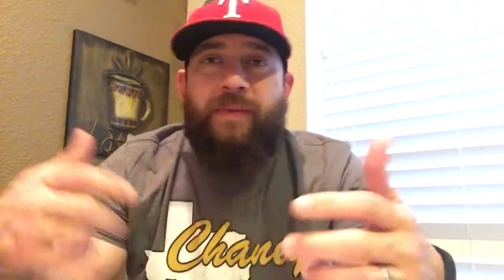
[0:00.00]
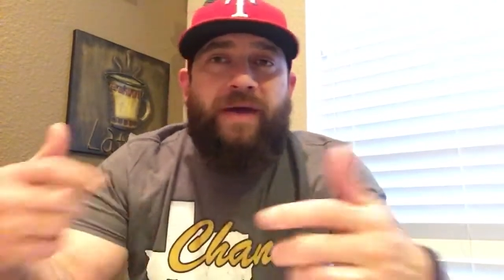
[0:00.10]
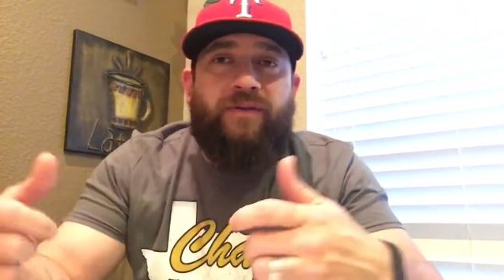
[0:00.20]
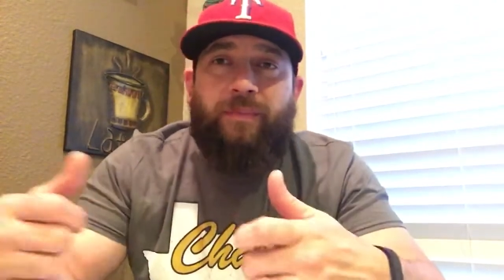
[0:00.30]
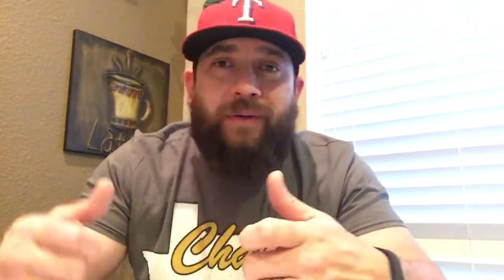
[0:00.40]

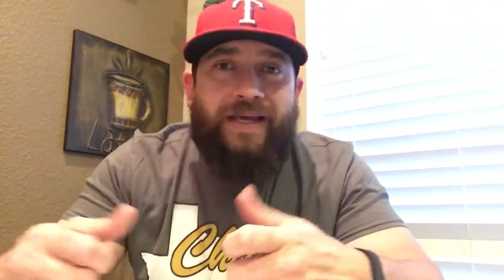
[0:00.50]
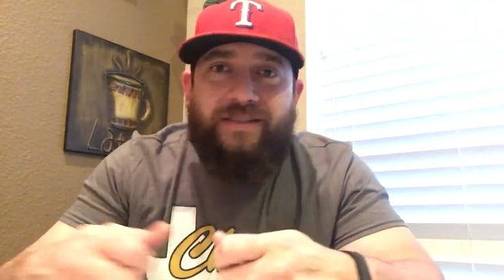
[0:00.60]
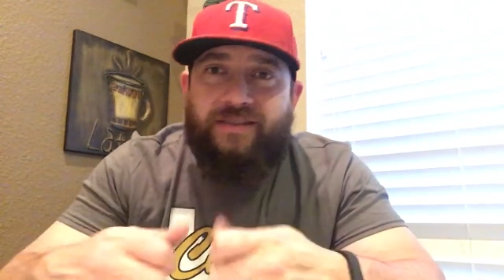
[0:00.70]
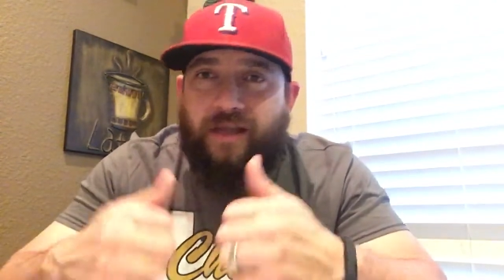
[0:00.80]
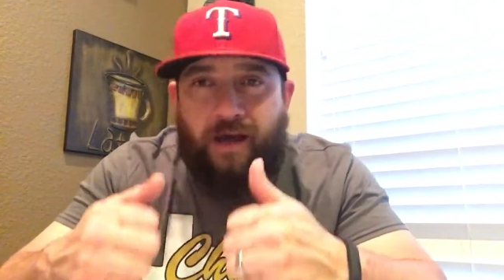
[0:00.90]
having a
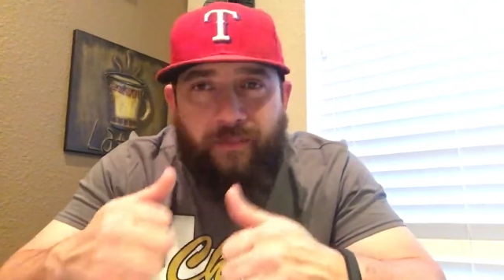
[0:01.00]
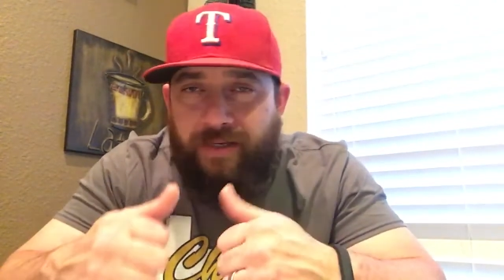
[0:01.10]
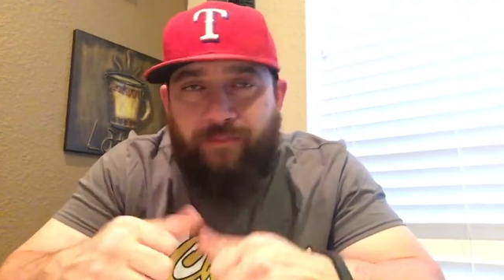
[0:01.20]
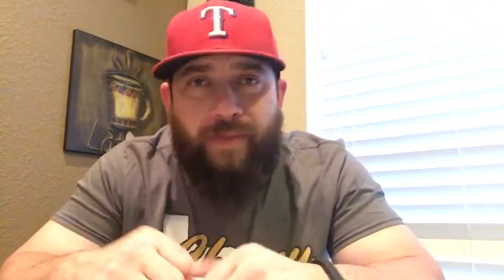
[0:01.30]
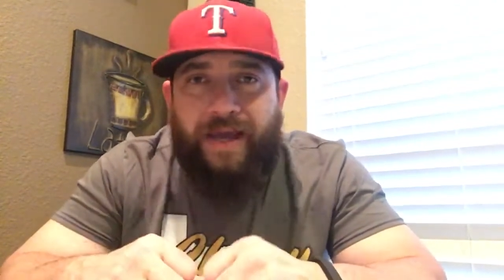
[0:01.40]
blast
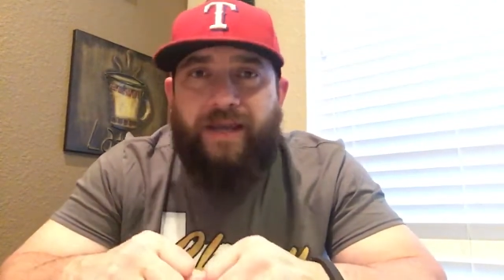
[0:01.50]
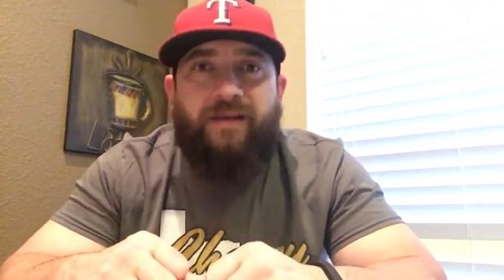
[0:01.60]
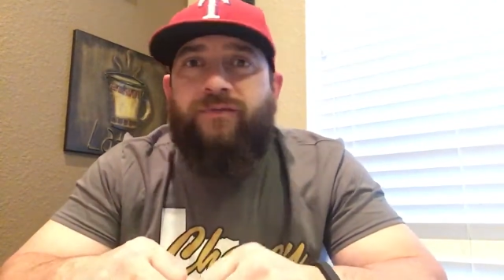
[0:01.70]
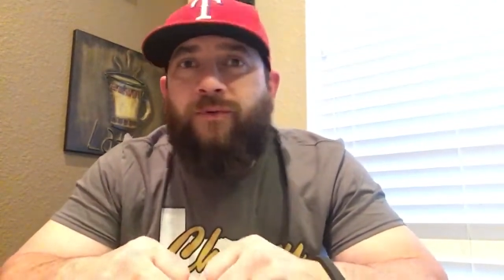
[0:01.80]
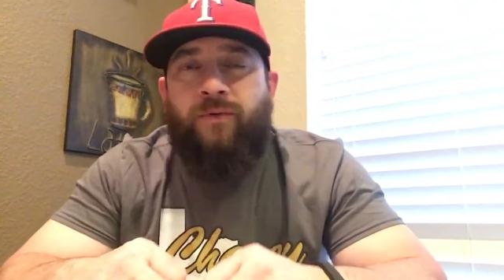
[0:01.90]
commenting back
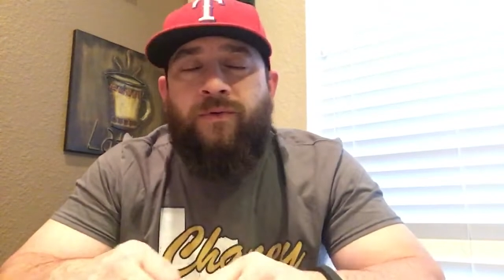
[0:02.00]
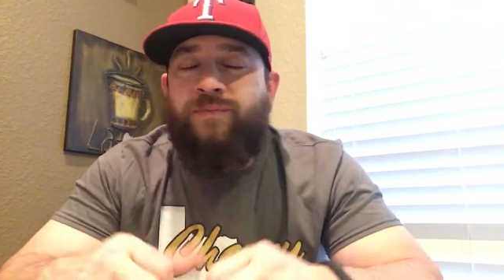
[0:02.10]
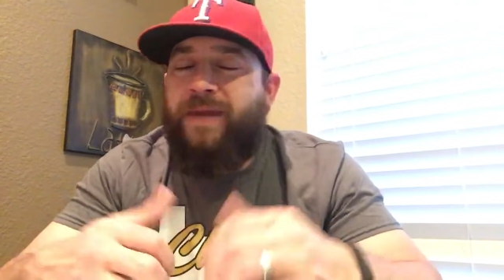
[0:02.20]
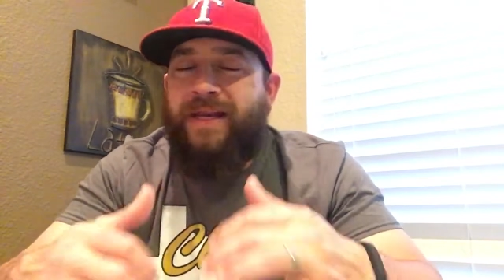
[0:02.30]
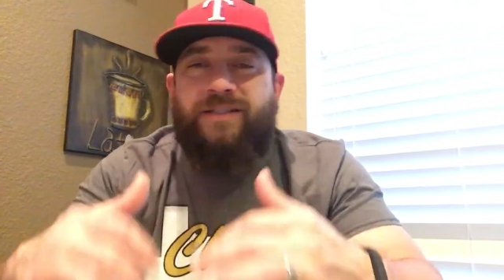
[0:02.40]
and
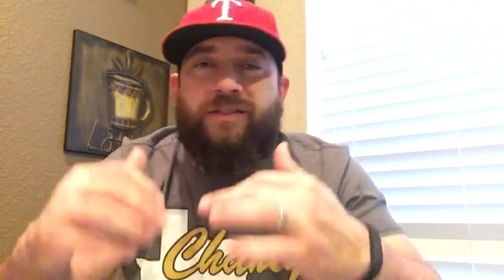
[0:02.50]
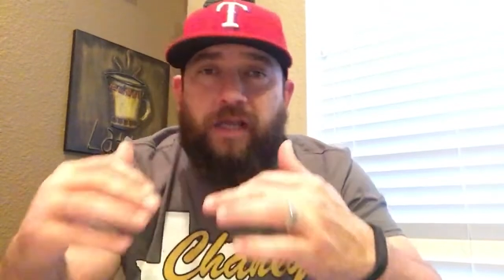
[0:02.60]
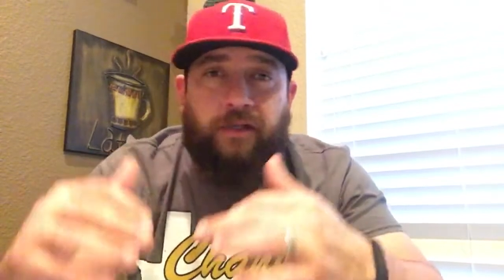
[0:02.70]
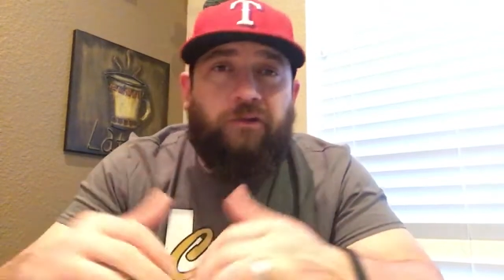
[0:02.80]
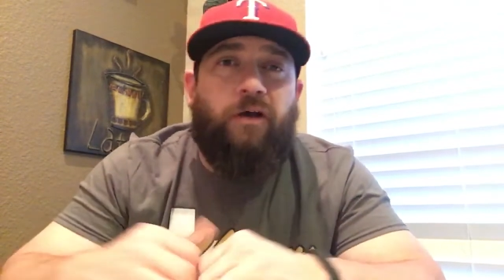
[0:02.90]
forth, man. I just
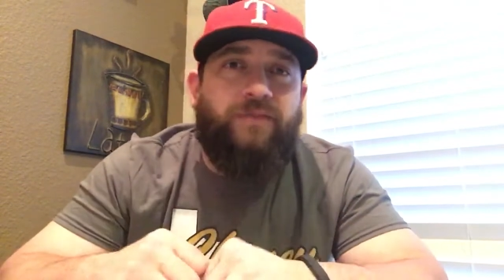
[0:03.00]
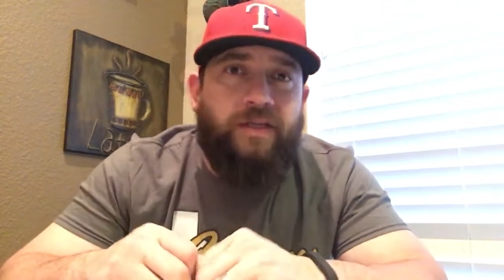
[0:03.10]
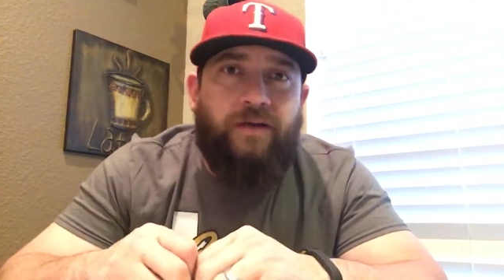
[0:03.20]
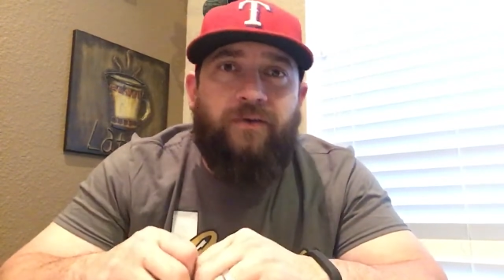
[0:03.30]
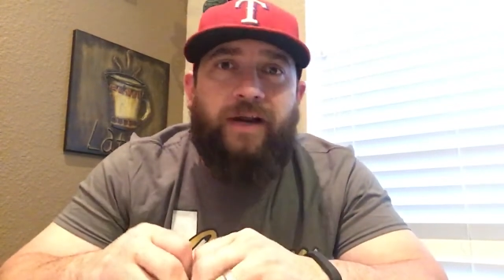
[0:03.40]
I love
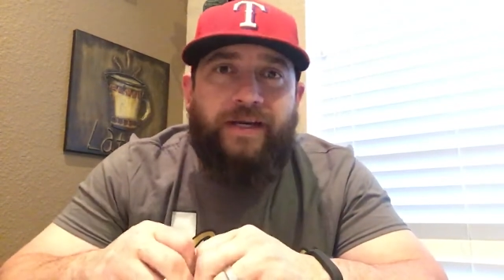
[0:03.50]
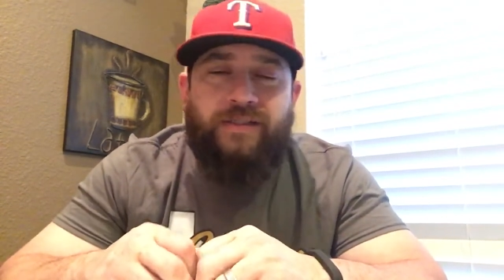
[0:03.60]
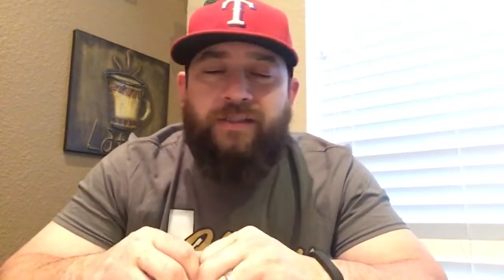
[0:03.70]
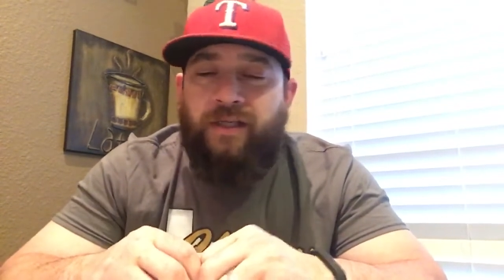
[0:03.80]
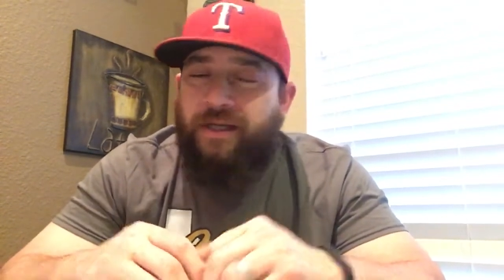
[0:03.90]
the
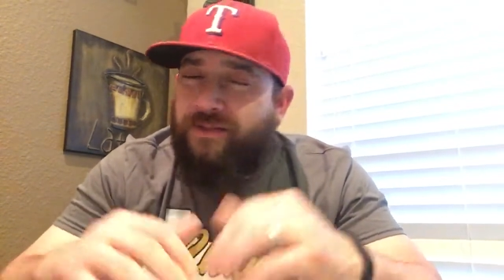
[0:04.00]
interaction.